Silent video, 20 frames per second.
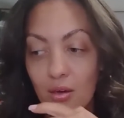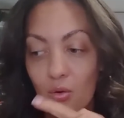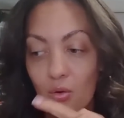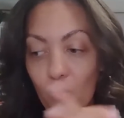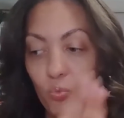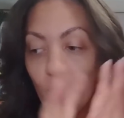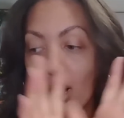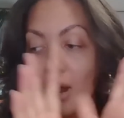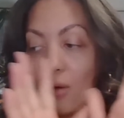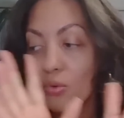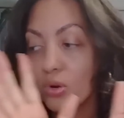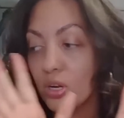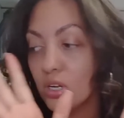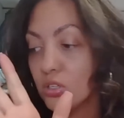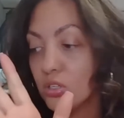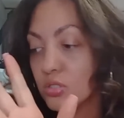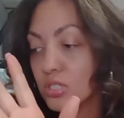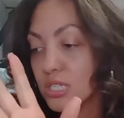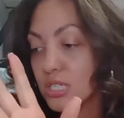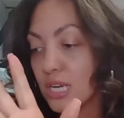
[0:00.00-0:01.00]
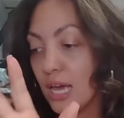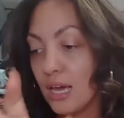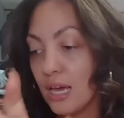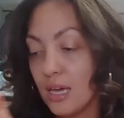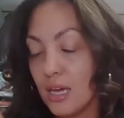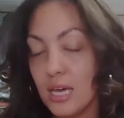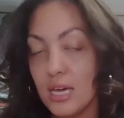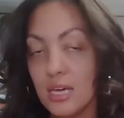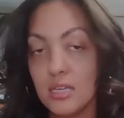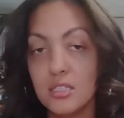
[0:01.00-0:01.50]
what I want to do
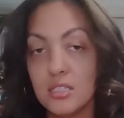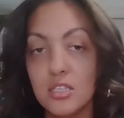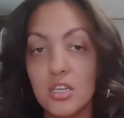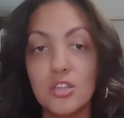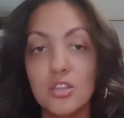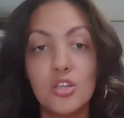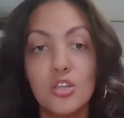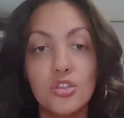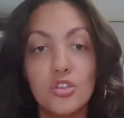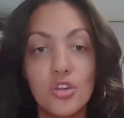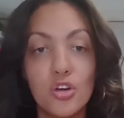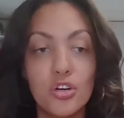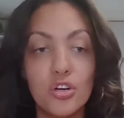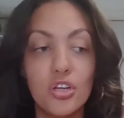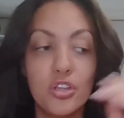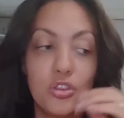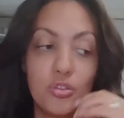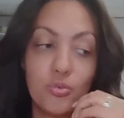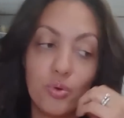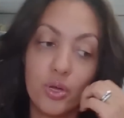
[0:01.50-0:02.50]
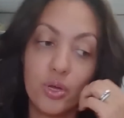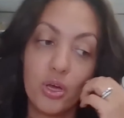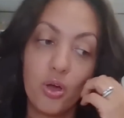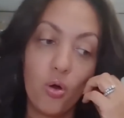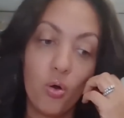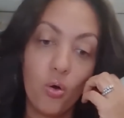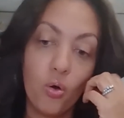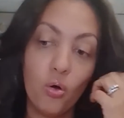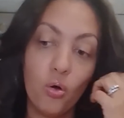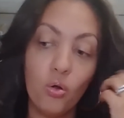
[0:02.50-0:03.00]
today is the 33
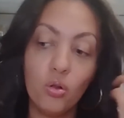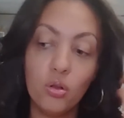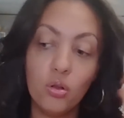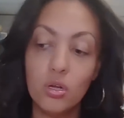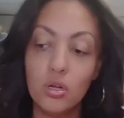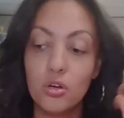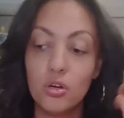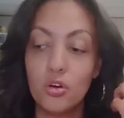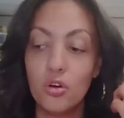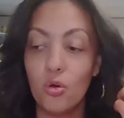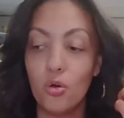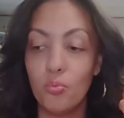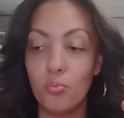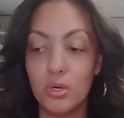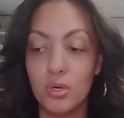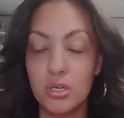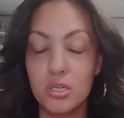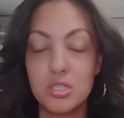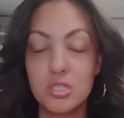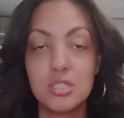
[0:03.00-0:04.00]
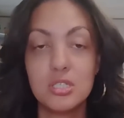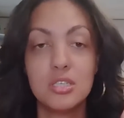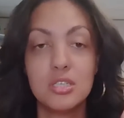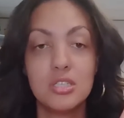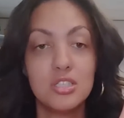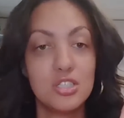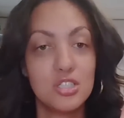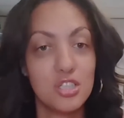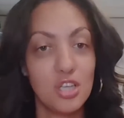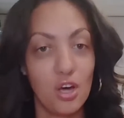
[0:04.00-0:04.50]
hole notebooks.
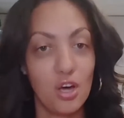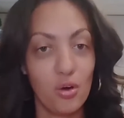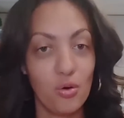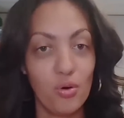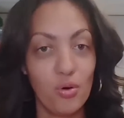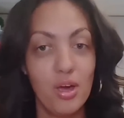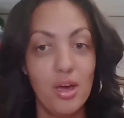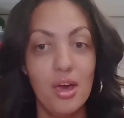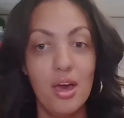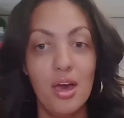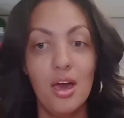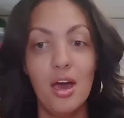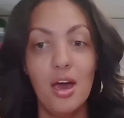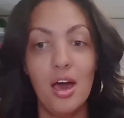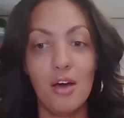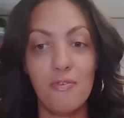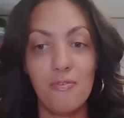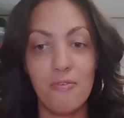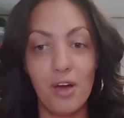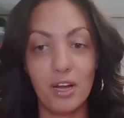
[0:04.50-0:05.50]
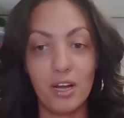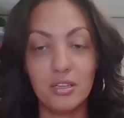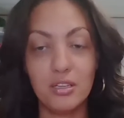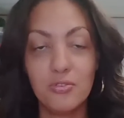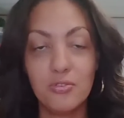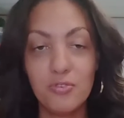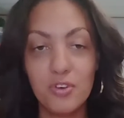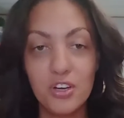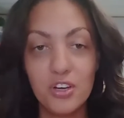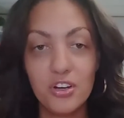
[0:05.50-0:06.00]
So I
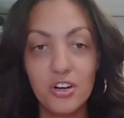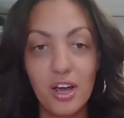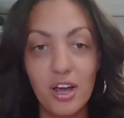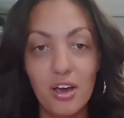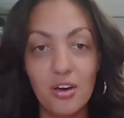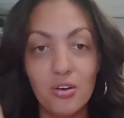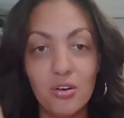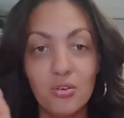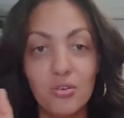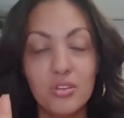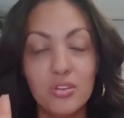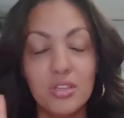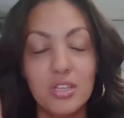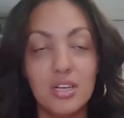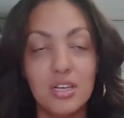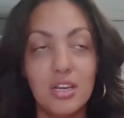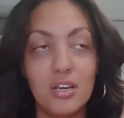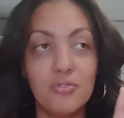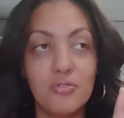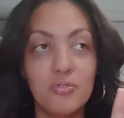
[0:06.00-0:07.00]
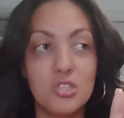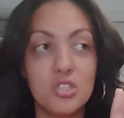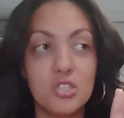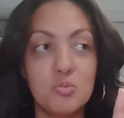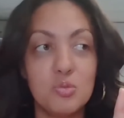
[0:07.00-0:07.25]
finally figured out the difference